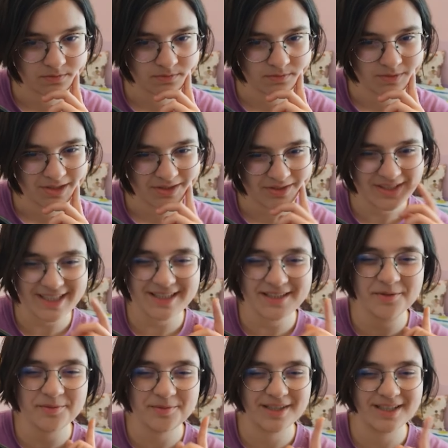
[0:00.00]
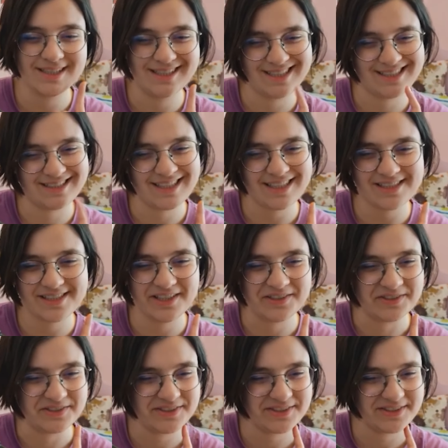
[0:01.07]
Collecting berries, that's
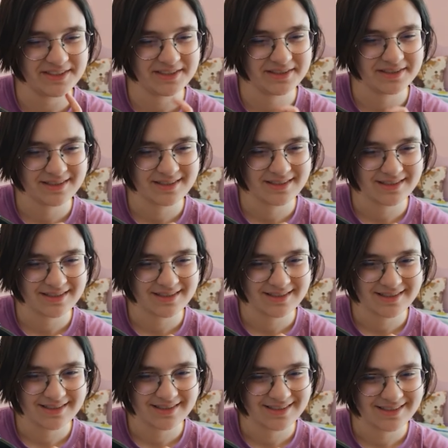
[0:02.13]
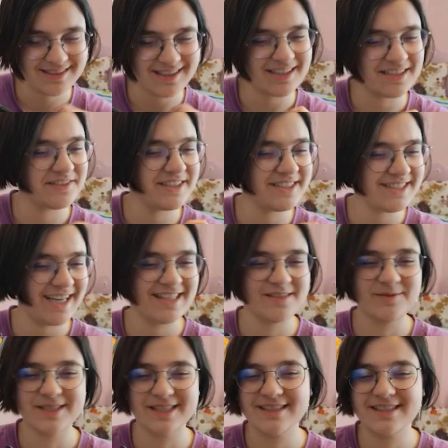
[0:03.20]
cute. Talking with
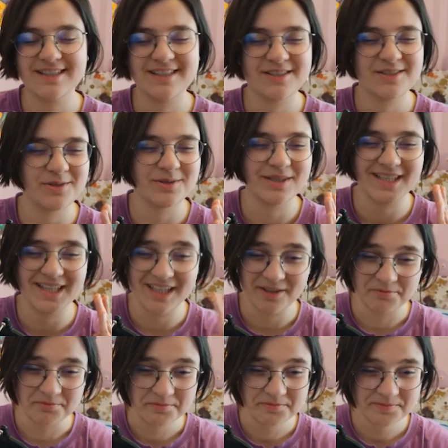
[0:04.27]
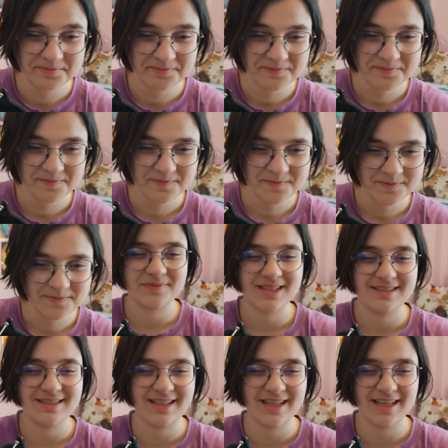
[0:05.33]
animals, this is so him.
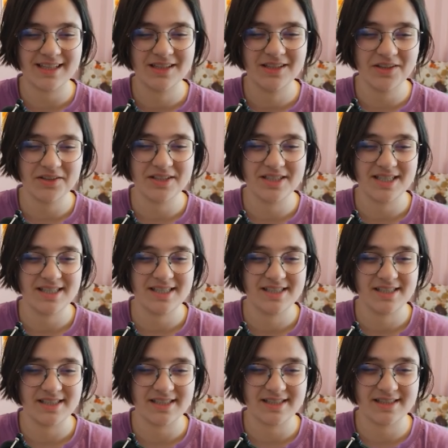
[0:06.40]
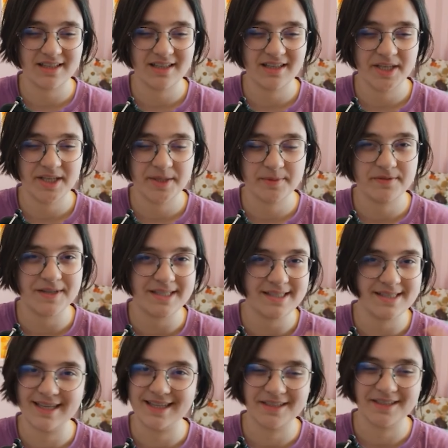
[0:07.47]
Technology just keeps
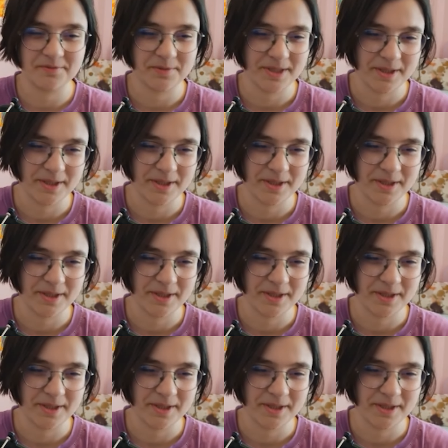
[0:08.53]
fascinating me.